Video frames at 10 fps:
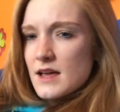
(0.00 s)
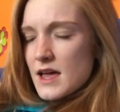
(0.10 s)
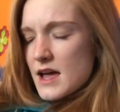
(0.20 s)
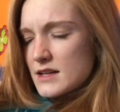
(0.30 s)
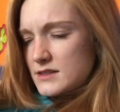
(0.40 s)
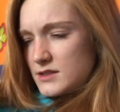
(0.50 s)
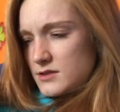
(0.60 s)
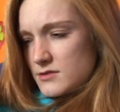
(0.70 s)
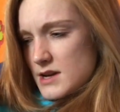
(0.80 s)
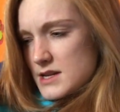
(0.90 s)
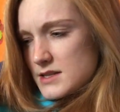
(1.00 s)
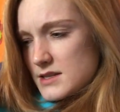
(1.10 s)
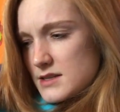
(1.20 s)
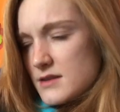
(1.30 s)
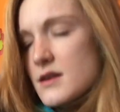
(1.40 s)
and
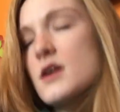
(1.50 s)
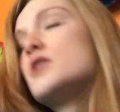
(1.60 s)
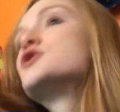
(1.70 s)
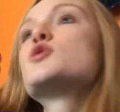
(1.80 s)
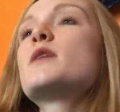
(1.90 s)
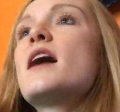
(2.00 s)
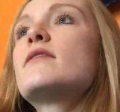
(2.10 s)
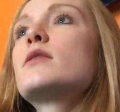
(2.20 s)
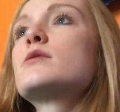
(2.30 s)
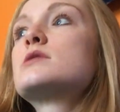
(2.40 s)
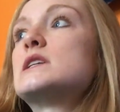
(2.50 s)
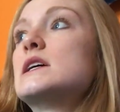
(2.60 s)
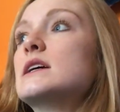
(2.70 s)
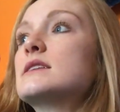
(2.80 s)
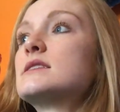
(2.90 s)
straight. So we have our
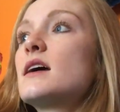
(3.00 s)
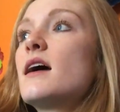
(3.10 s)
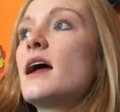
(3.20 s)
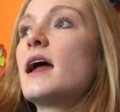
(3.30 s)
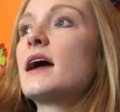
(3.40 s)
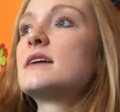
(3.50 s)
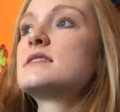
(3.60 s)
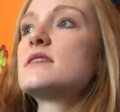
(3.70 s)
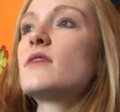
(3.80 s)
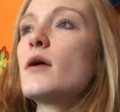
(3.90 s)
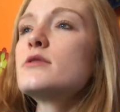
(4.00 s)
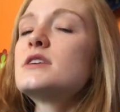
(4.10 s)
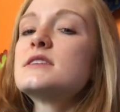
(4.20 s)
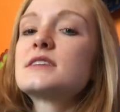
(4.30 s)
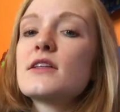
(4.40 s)
routines, and if our
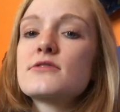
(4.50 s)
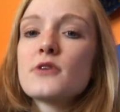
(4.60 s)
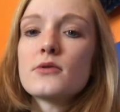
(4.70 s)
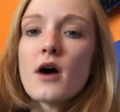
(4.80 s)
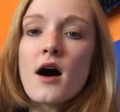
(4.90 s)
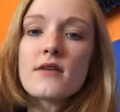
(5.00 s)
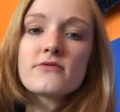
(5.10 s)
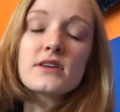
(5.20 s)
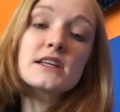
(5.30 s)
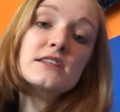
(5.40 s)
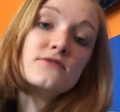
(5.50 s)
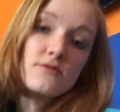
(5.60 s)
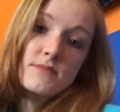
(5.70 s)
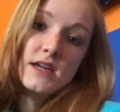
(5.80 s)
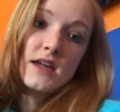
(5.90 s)
routines get thrown off, at least
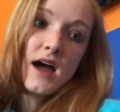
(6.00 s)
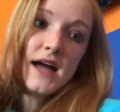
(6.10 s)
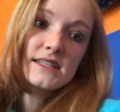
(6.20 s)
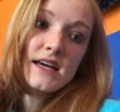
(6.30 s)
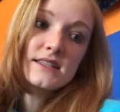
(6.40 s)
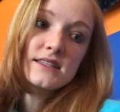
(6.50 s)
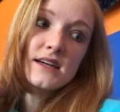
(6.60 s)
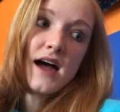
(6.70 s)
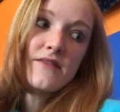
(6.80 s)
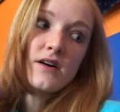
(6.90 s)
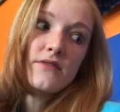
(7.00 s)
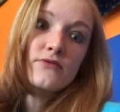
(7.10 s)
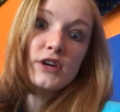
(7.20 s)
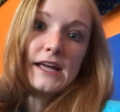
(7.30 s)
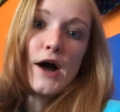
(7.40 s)
for me, I tend to have a
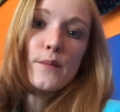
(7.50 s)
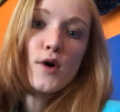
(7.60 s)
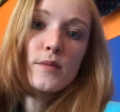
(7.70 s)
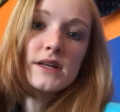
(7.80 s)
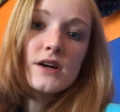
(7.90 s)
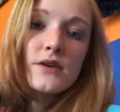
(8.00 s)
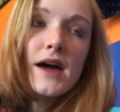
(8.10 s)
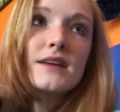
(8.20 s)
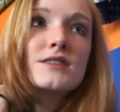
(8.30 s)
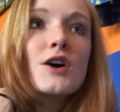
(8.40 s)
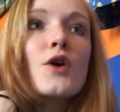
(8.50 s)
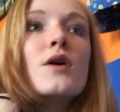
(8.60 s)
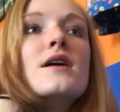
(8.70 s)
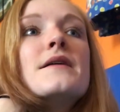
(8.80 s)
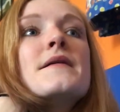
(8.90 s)
freak out moment, okay?
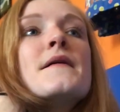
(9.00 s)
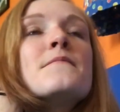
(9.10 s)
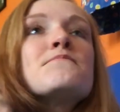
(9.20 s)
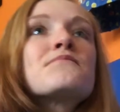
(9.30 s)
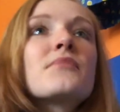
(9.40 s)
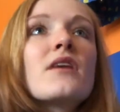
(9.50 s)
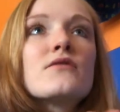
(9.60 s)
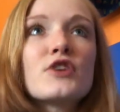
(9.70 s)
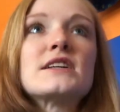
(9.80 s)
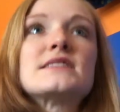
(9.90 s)
So for